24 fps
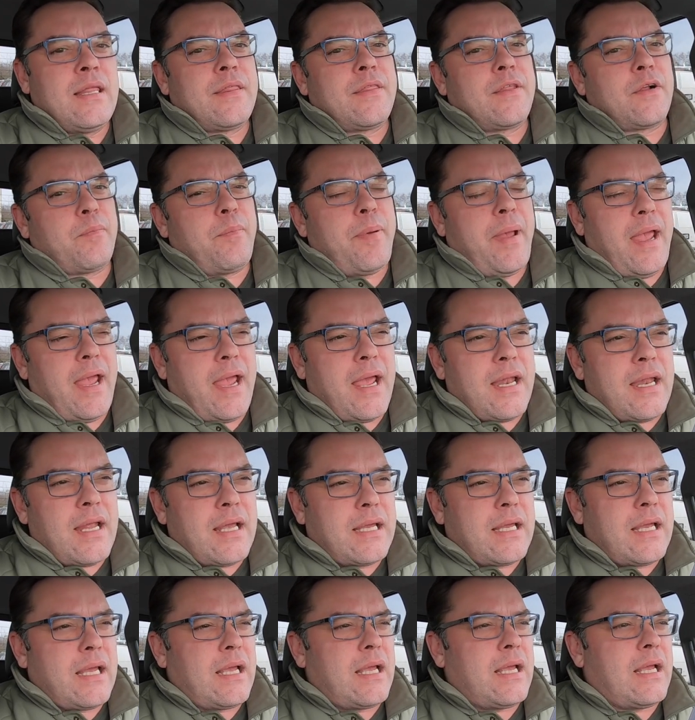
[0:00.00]
They're
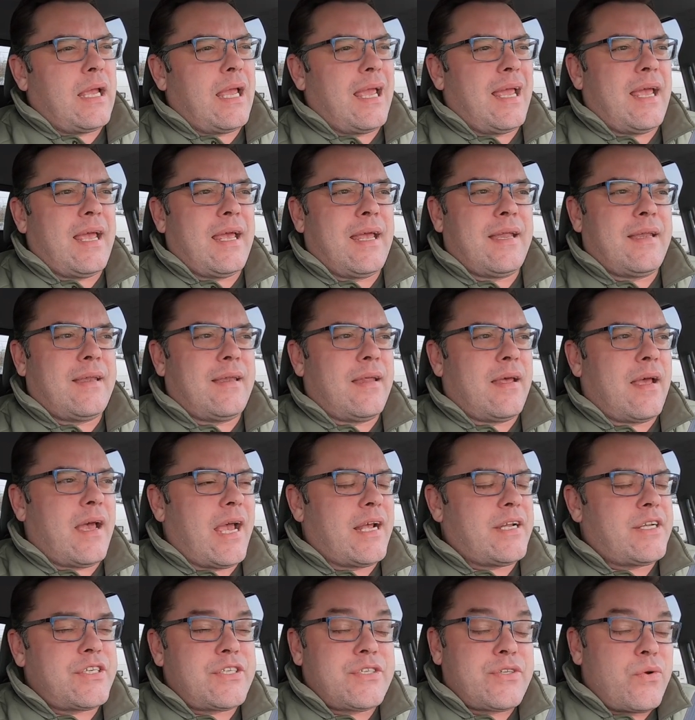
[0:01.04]
panicking, and
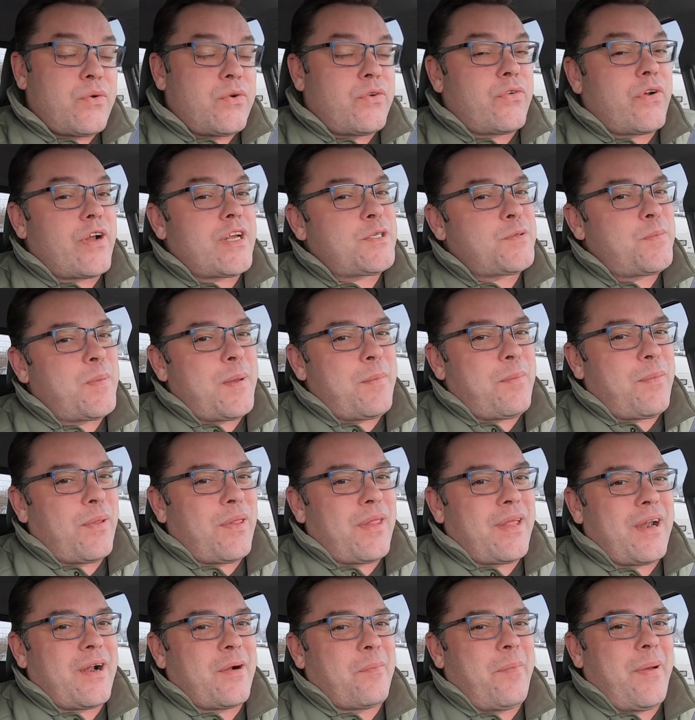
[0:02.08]
I just don't trust
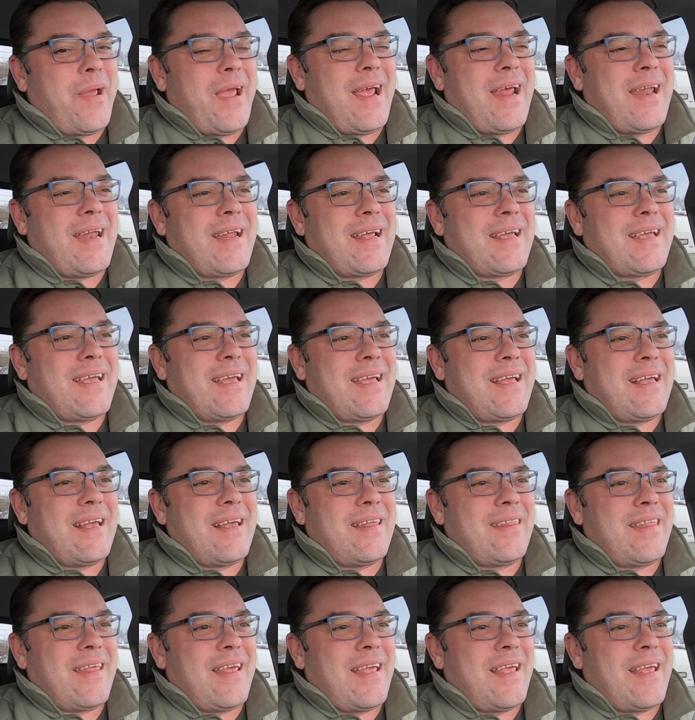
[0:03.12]
people that are panicking.